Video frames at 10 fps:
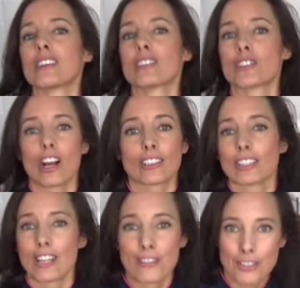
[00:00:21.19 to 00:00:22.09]
chocolate
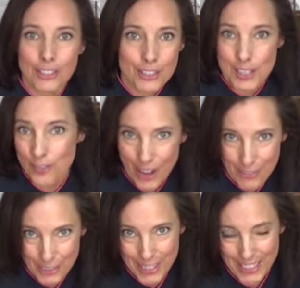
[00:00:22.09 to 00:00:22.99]
lover
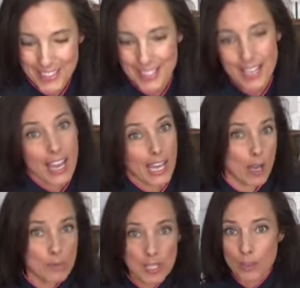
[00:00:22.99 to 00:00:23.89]
survival kits.
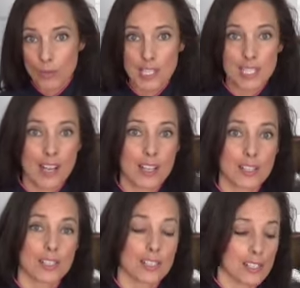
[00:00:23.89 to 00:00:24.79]
Comes in 3
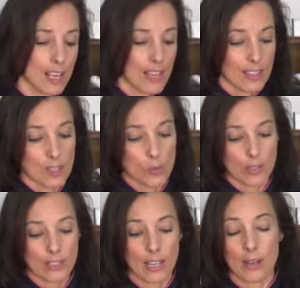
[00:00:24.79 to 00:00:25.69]
sizes. This
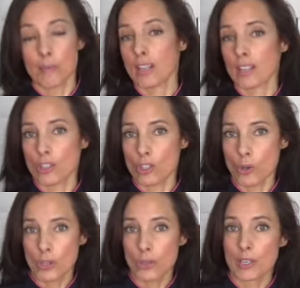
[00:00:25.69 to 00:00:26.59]
one that I'm going to show
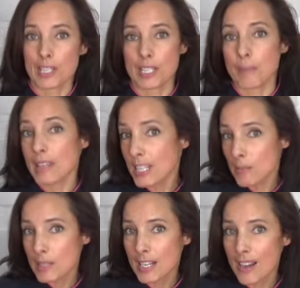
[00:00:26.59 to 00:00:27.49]
you is a medium
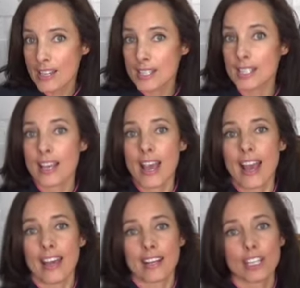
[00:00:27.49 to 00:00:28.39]
size,
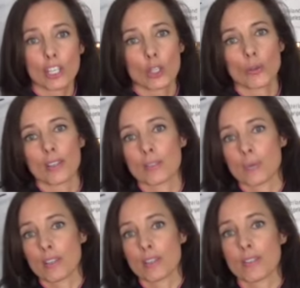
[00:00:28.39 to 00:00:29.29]
and I curate
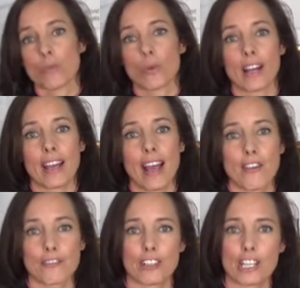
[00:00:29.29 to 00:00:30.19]
with what I have
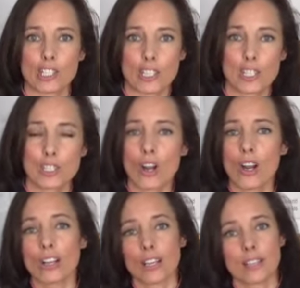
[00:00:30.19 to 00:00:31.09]
fresh in
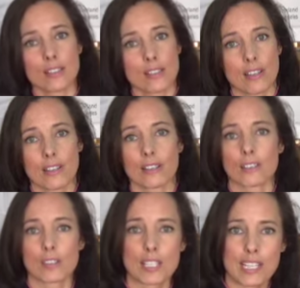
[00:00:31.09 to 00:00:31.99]
stock and a
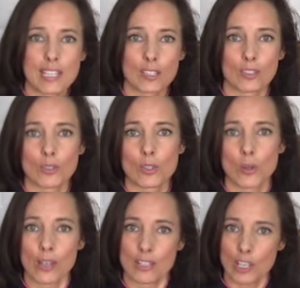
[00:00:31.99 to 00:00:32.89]
little seasonal, so
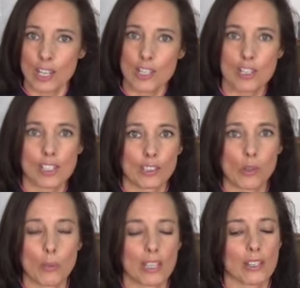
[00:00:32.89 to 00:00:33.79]
it changes a little
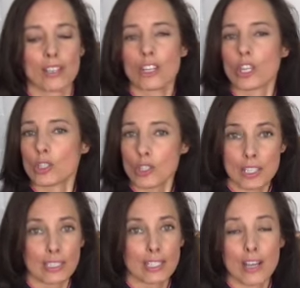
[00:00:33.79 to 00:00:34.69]
bit. You just
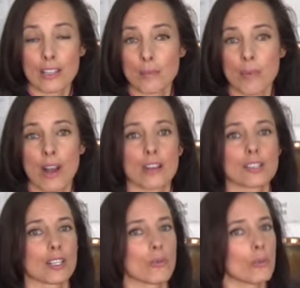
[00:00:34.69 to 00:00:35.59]
click on the box
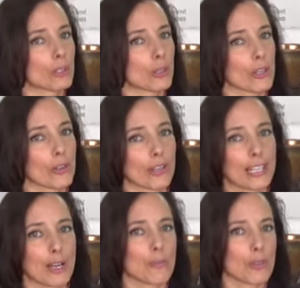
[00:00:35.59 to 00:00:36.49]
and we'll curate
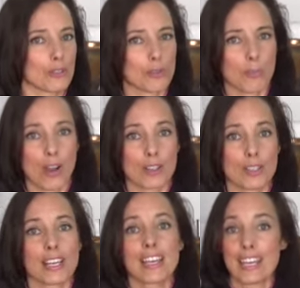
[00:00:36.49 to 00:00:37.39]
a beautiful box
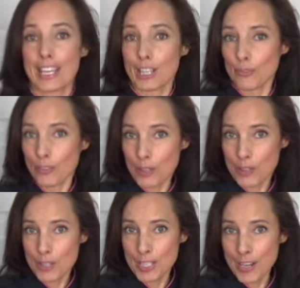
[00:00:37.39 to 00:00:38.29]
either for
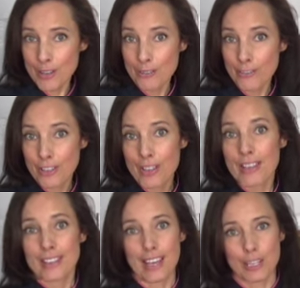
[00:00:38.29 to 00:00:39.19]
yourself
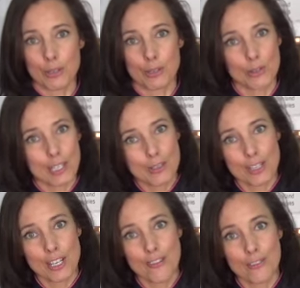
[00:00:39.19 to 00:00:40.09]
that you treat
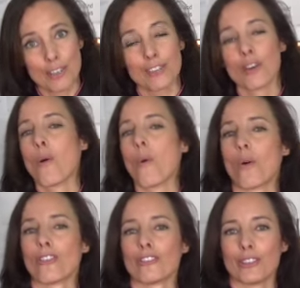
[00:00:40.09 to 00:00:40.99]
yourself with
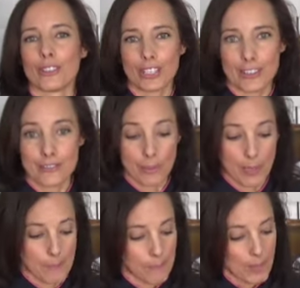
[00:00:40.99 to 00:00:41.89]
or for a loved
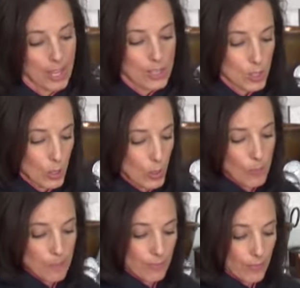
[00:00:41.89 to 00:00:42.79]
one. So
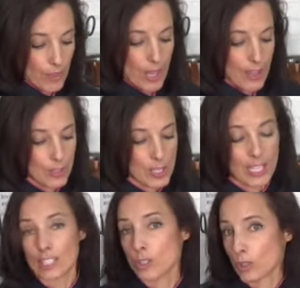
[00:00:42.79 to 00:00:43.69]
if you
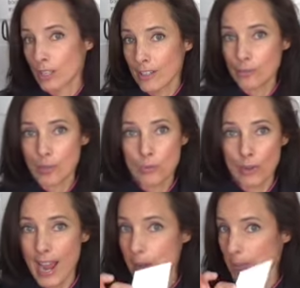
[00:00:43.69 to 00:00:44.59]
send it to a loved one, we're
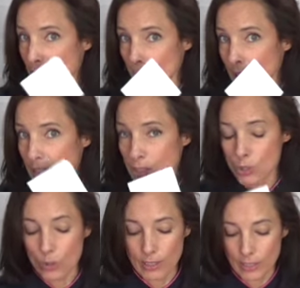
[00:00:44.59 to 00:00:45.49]
happy to write a
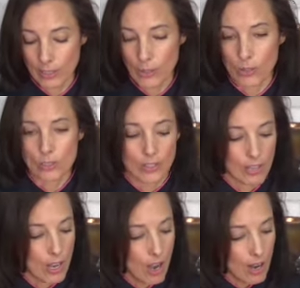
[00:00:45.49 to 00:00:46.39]
short little note on the
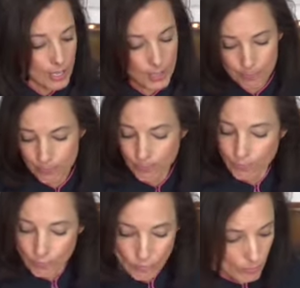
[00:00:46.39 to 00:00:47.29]
card.
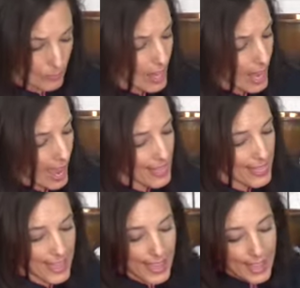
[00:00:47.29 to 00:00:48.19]
And
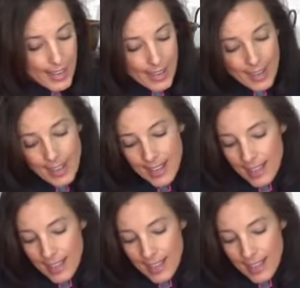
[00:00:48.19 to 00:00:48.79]
then